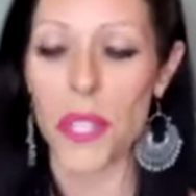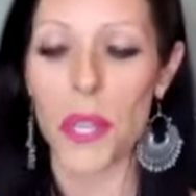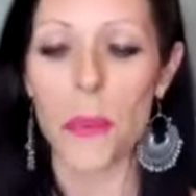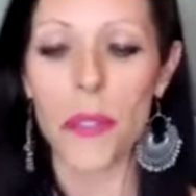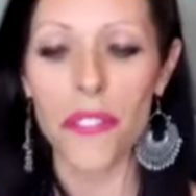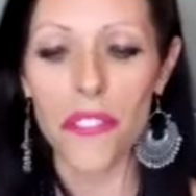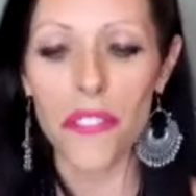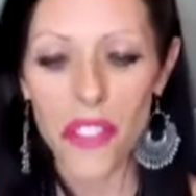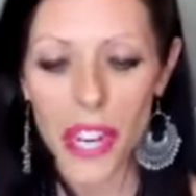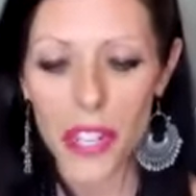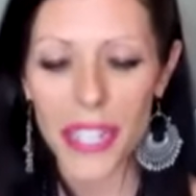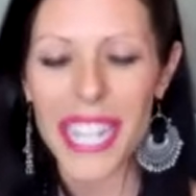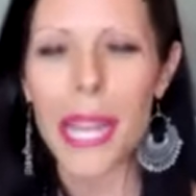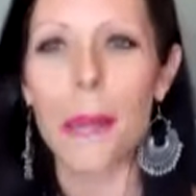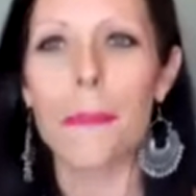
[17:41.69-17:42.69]
They were
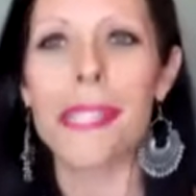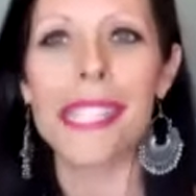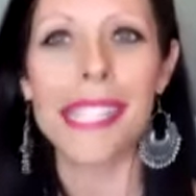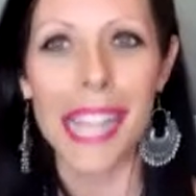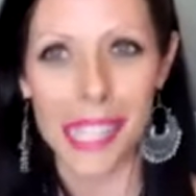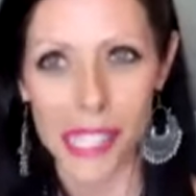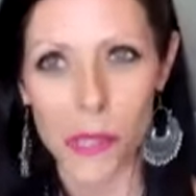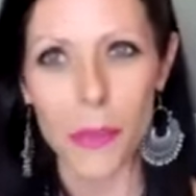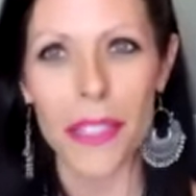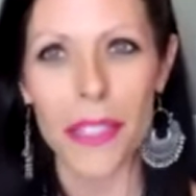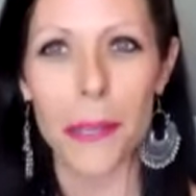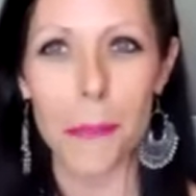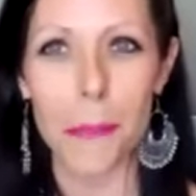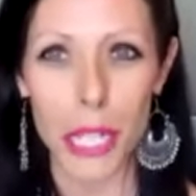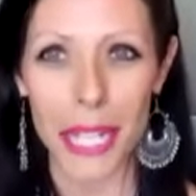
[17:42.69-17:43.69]
very obsessed with
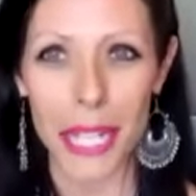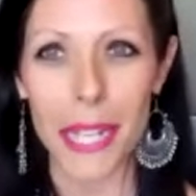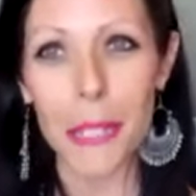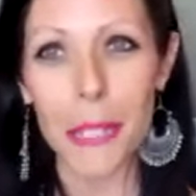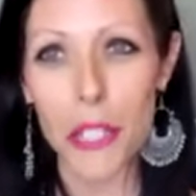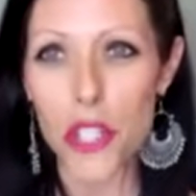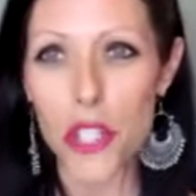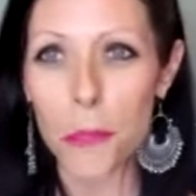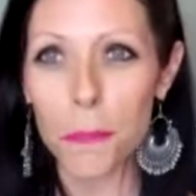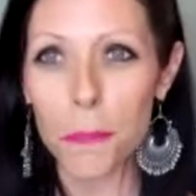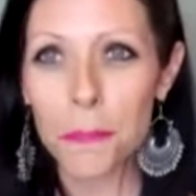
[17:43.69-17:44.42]
their body image.